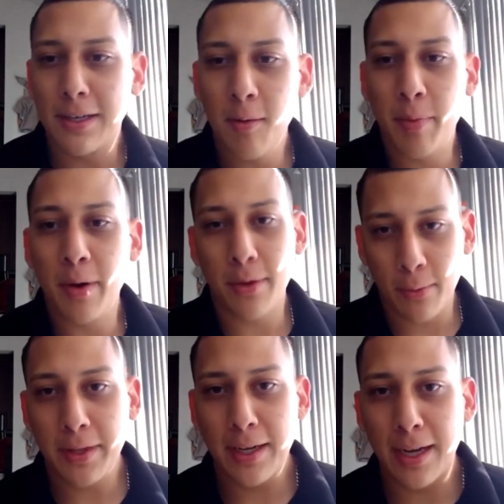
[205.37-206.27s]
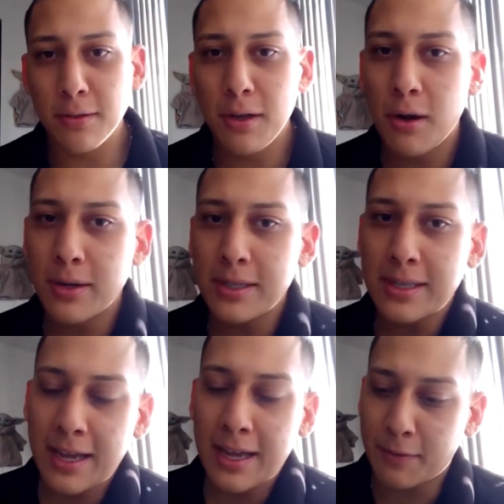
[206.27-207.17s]
but one thing I do know is
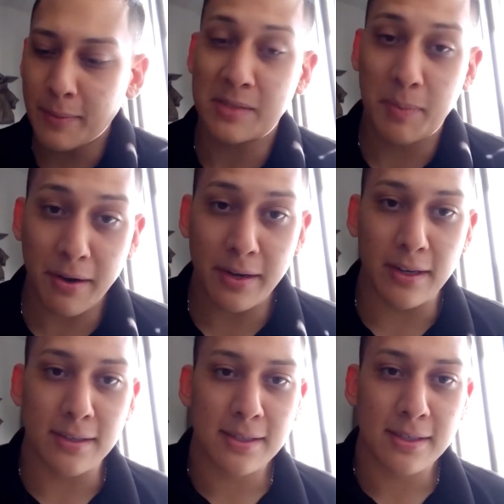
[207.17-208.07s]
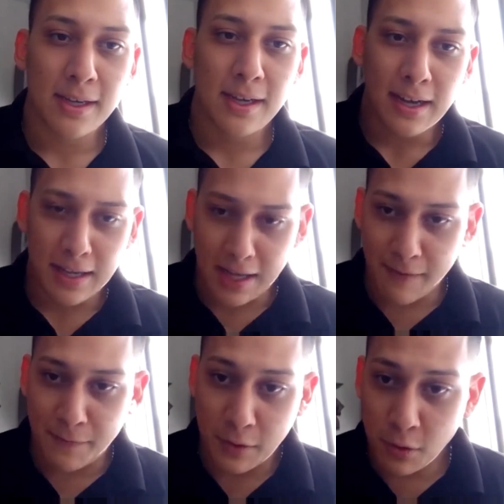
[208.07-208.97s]
that from experience,
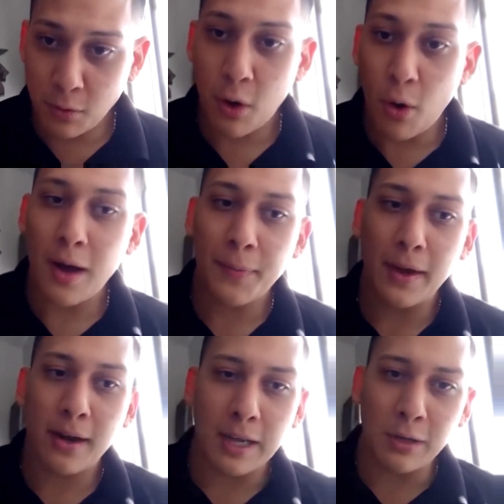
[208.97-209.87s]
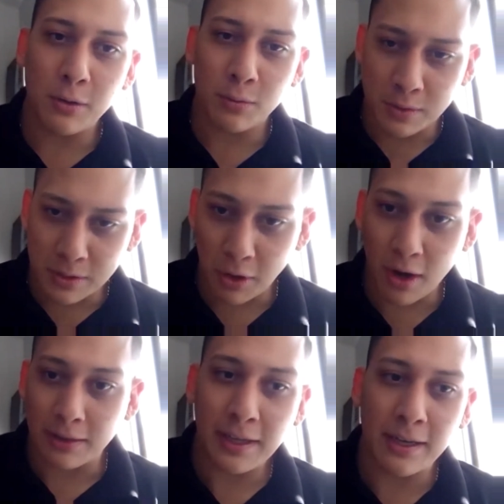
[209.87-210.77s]
if you go out there and you
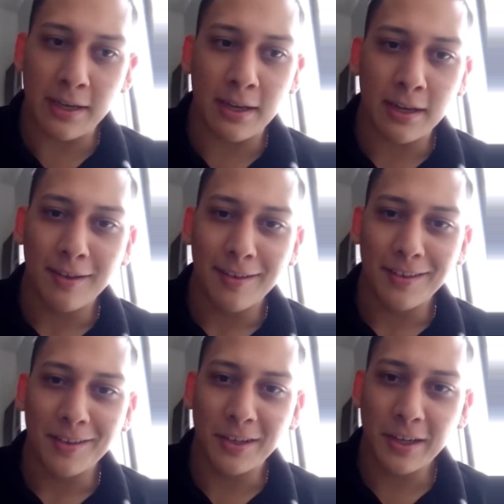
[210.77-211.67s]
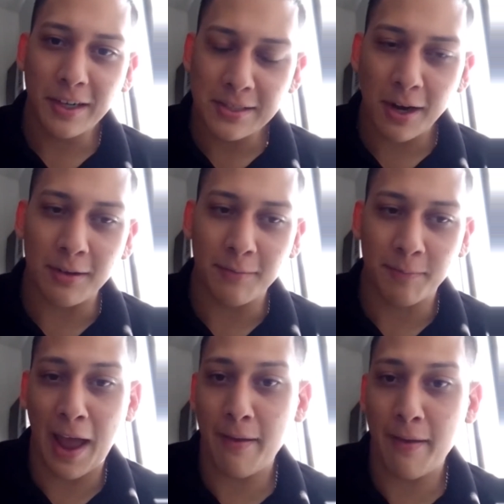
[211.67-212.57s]
start leading, you're going to
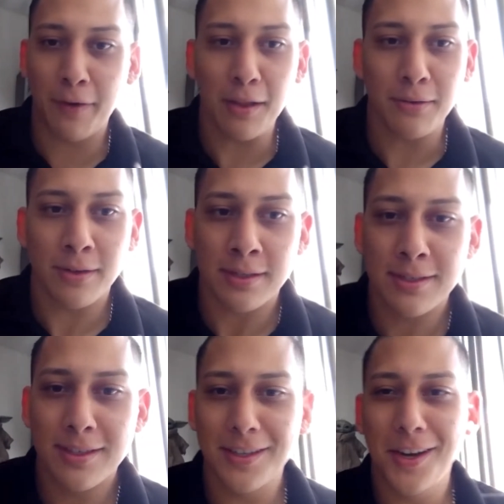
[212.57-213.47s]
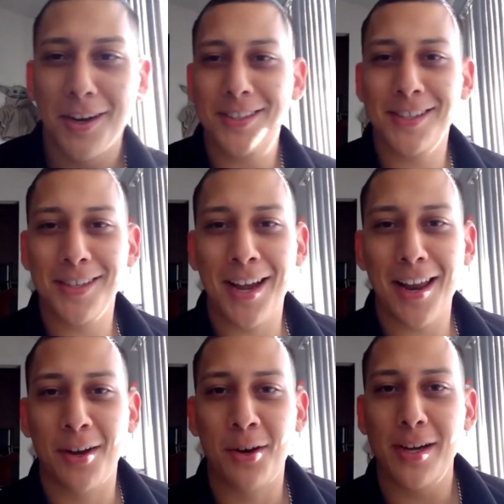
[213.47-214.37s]
start having followers. It's
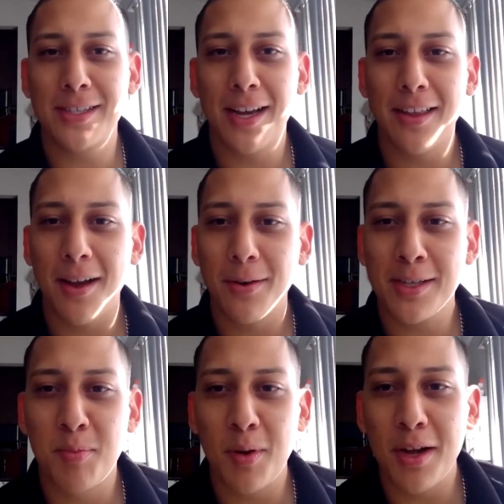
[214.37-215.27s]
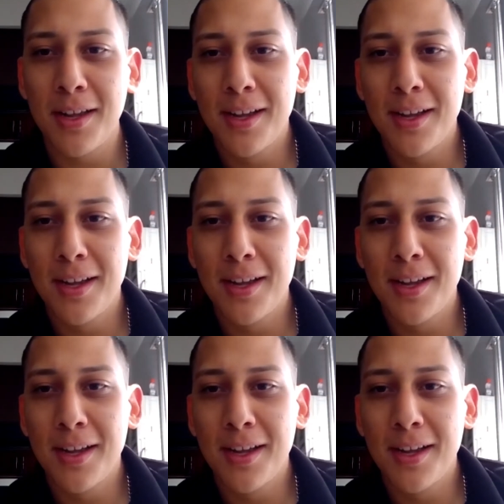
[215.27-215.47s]
kind of crazy how that works, but